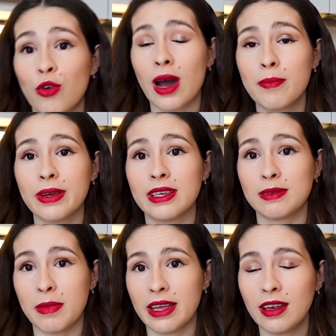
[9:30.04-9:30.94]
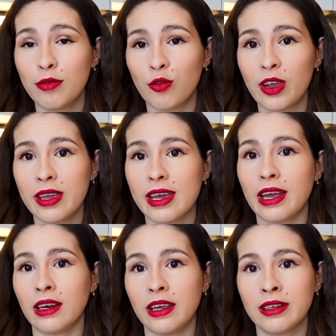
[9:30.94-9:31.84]
Pram Bootcamp is mainly free
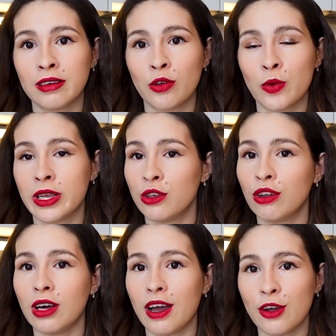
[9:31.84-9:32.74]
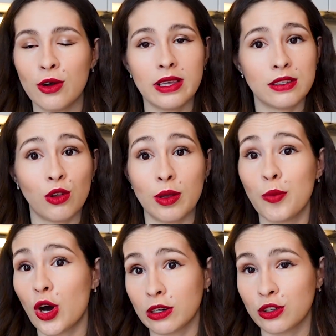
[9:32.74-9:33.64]
and interviewing.io is only
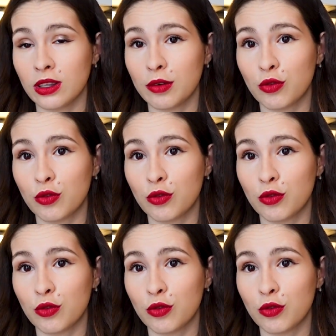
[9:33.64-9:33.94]
partially